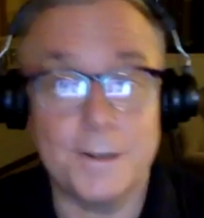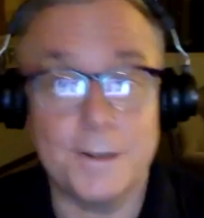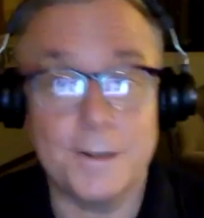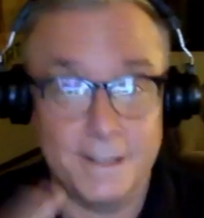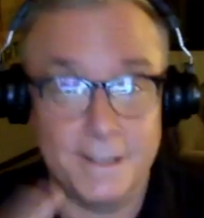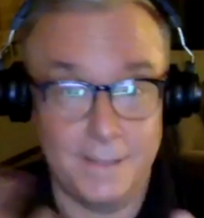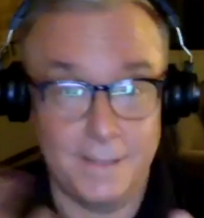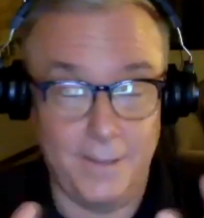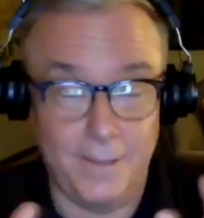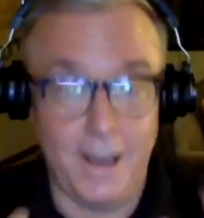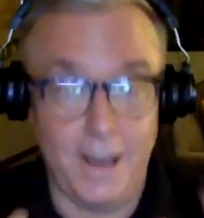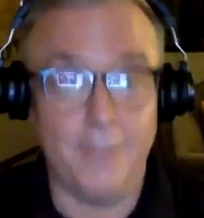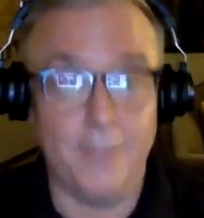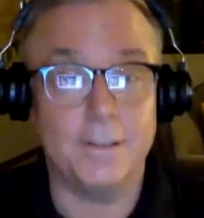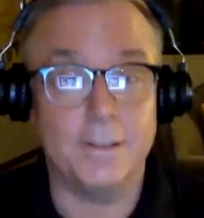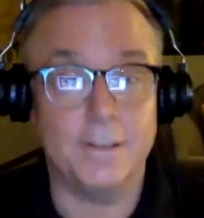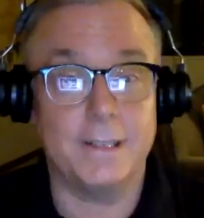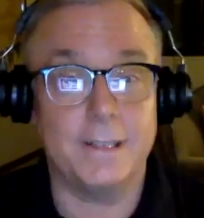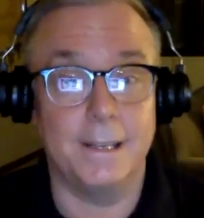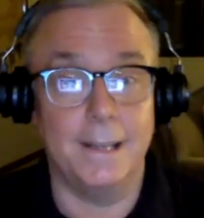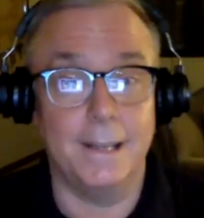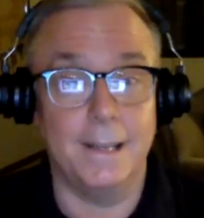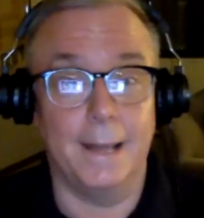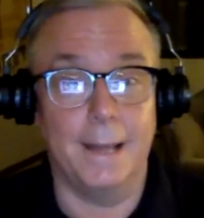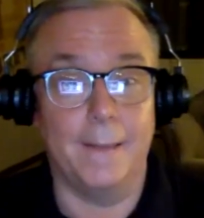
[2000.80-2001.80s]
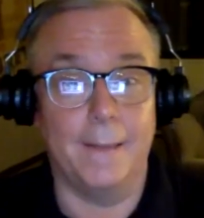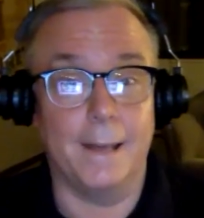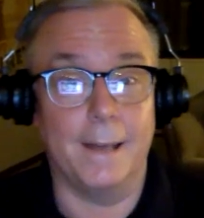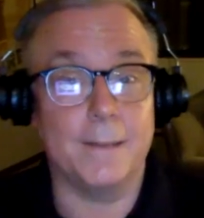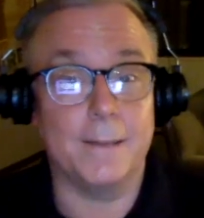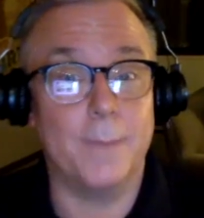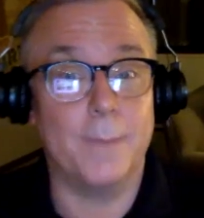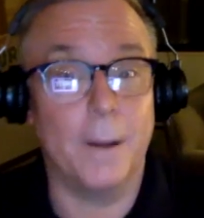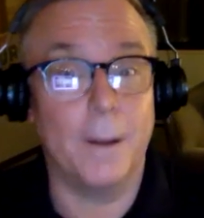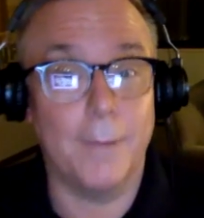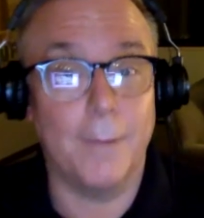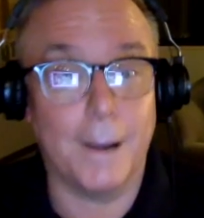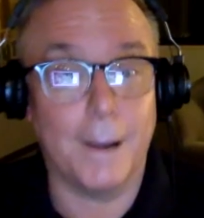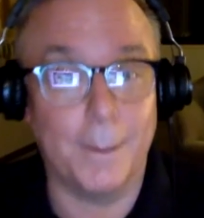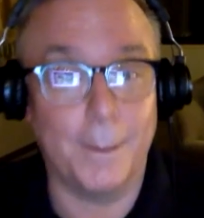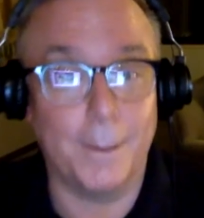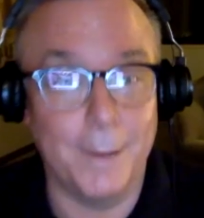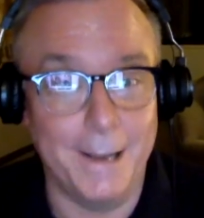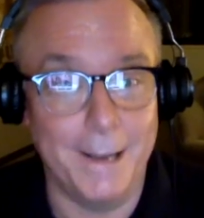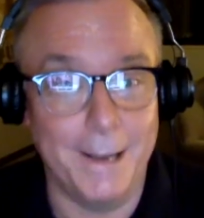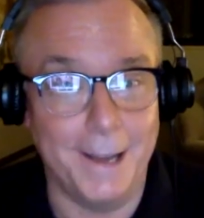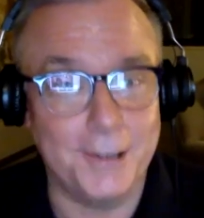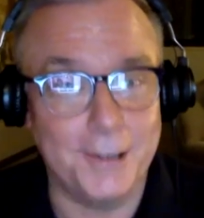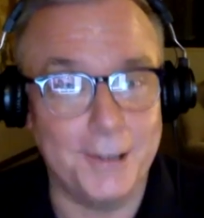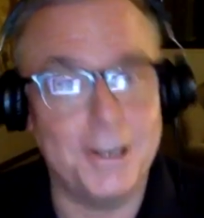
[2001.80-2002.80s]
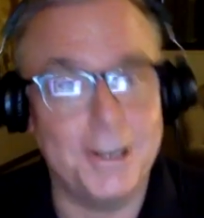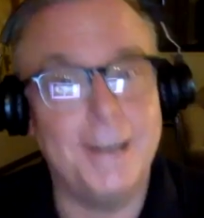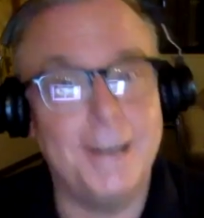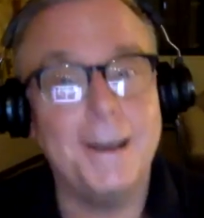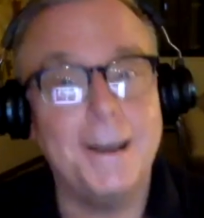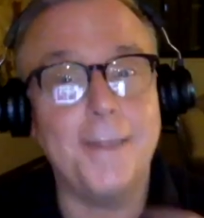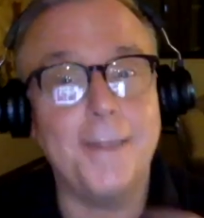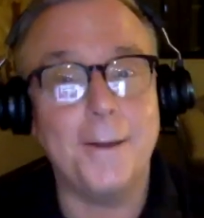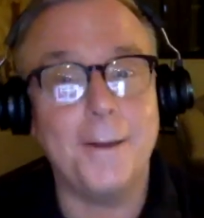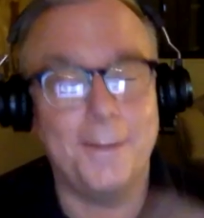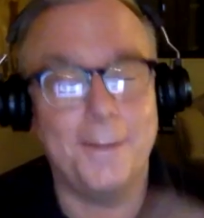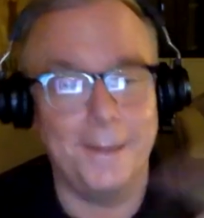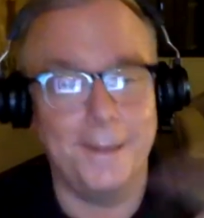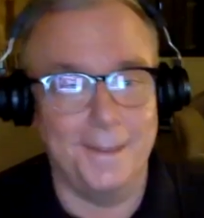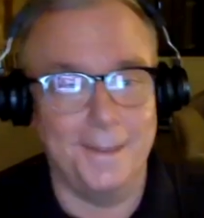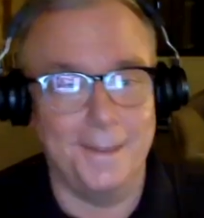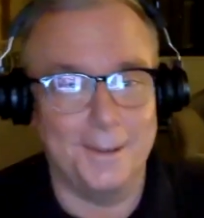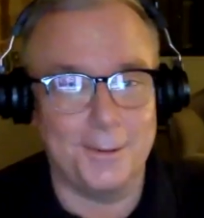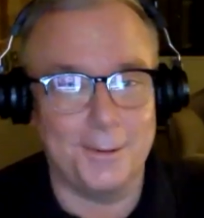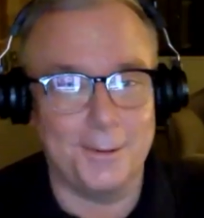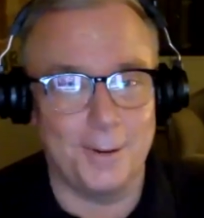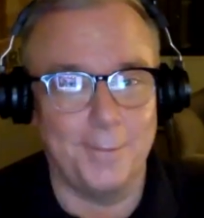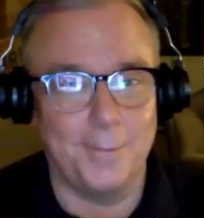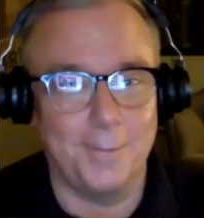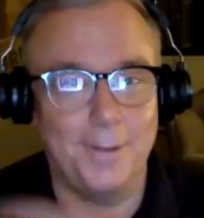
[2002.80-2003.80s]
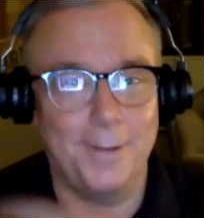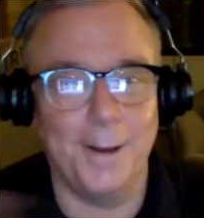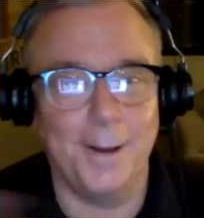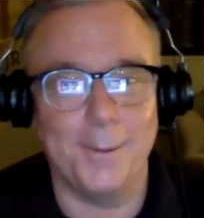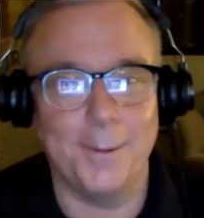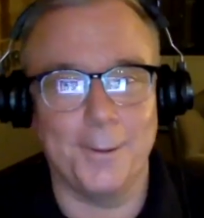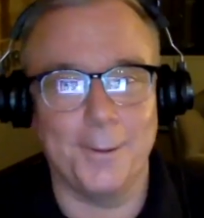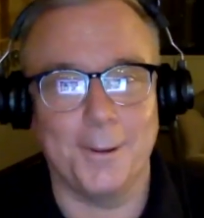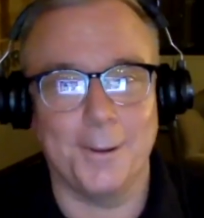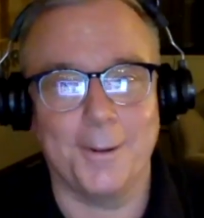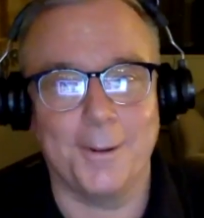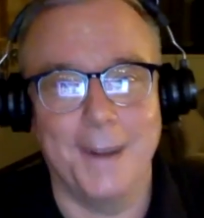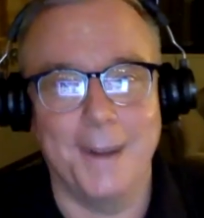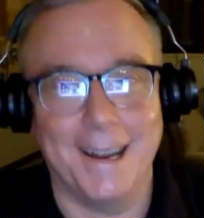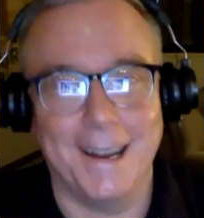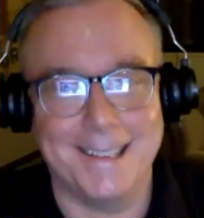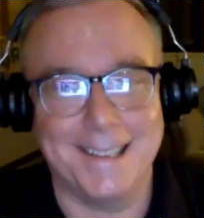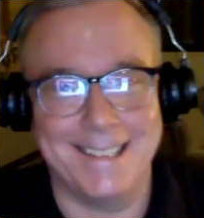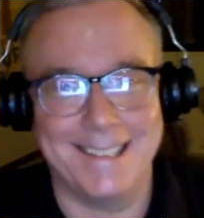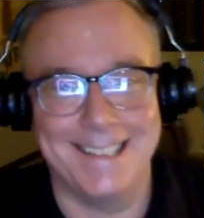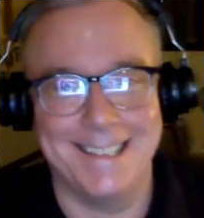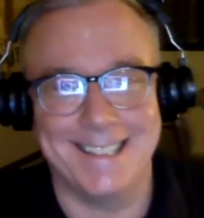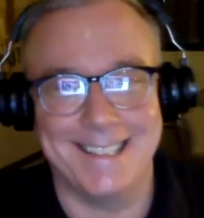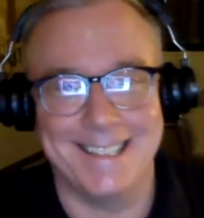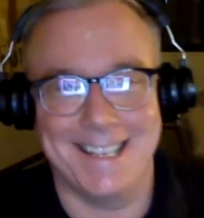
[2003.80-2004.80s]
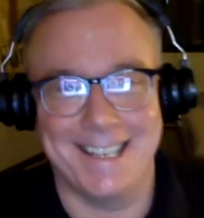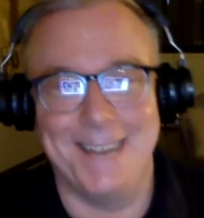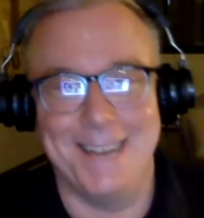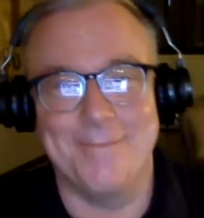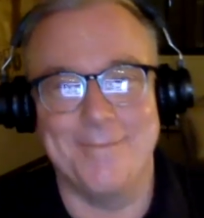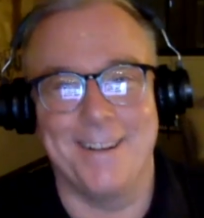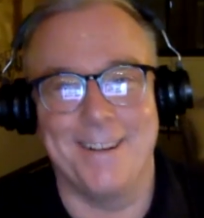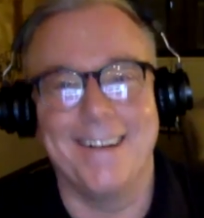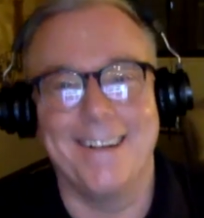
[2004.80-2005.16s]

If you haven't seen that, that's my recommendation. Another thing that sort of fell through the cracks in December.